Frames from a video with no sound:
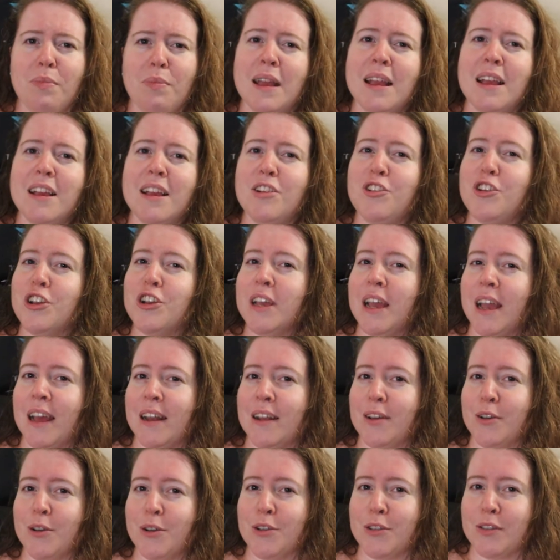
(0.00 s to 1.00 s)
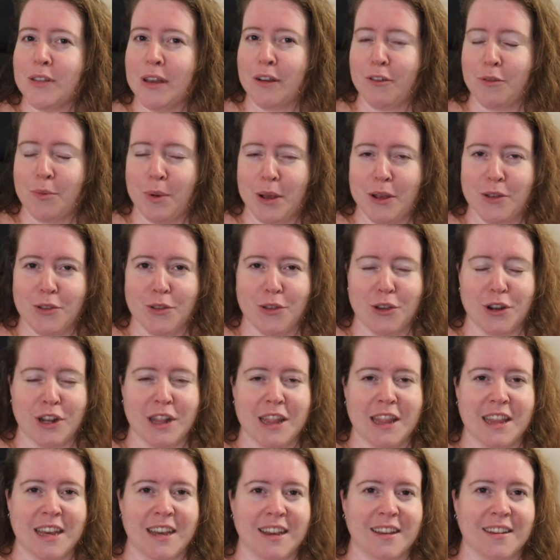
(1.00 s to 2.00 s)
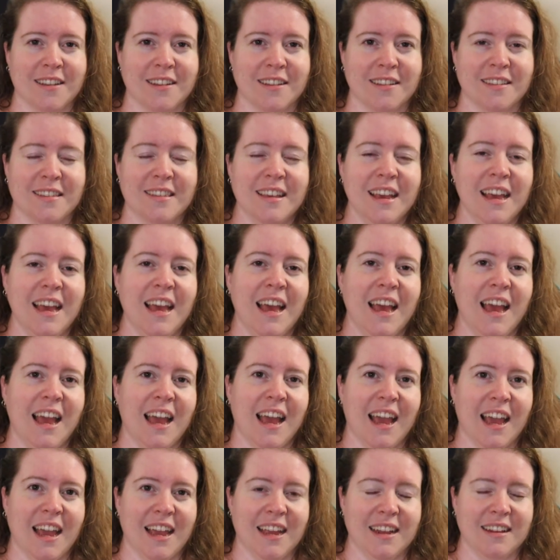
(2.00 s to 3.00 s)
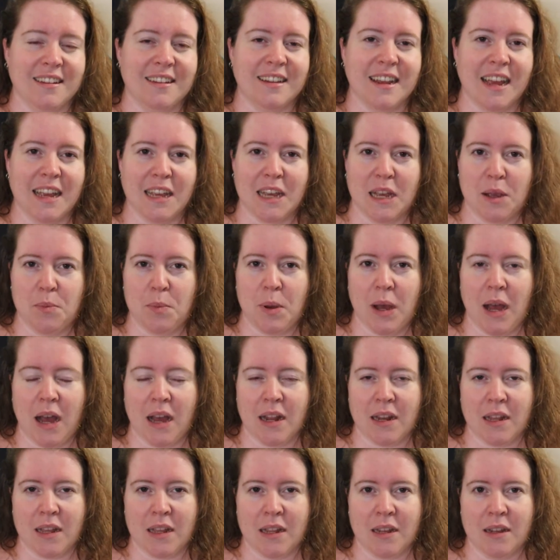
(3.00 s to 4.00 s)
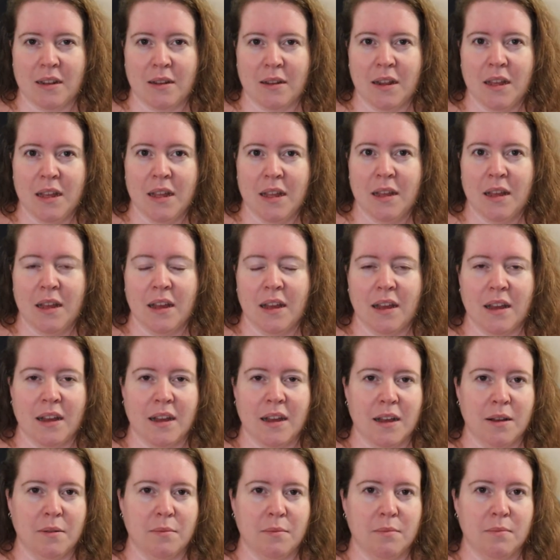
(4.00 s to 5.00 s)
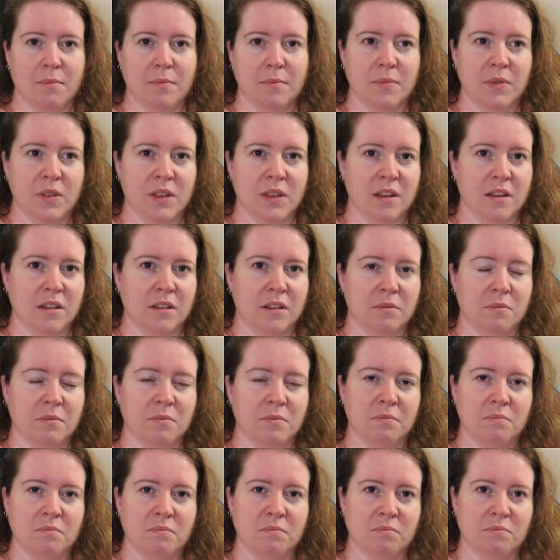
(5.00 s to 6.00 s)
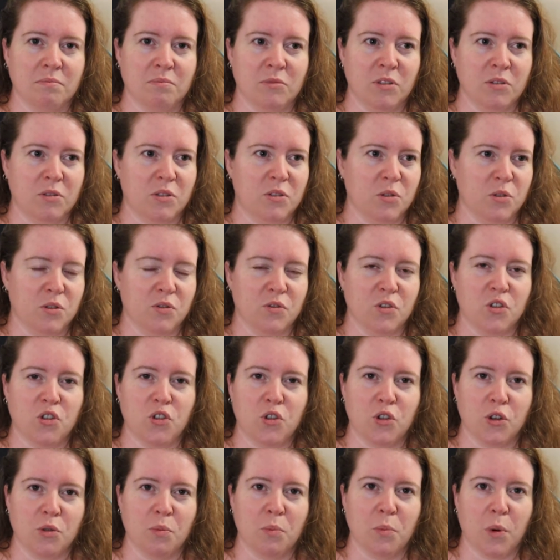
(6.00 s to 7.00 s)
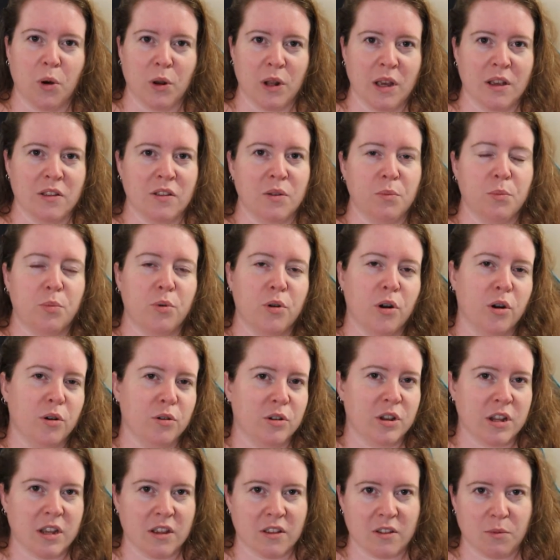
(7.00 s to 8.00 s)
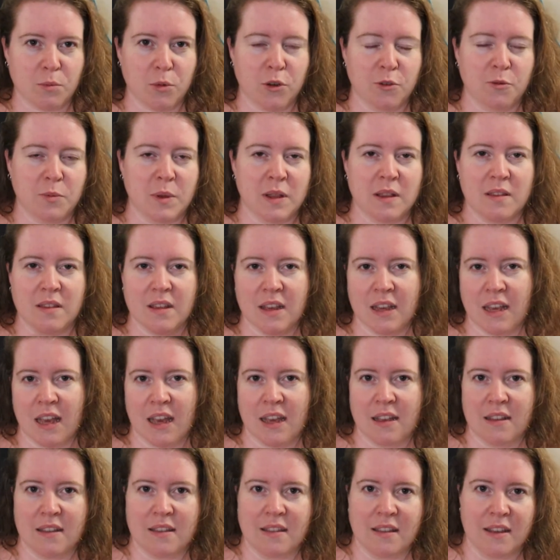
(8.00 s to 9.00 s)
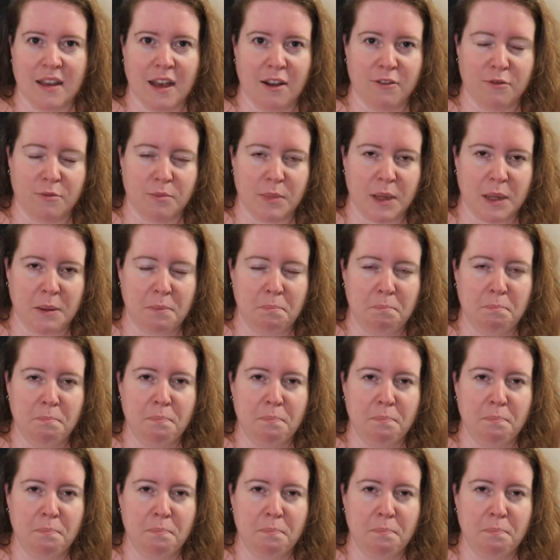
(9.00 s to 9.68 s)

educating herself about certain things and taking part in the sort of student body's protest movements against the government.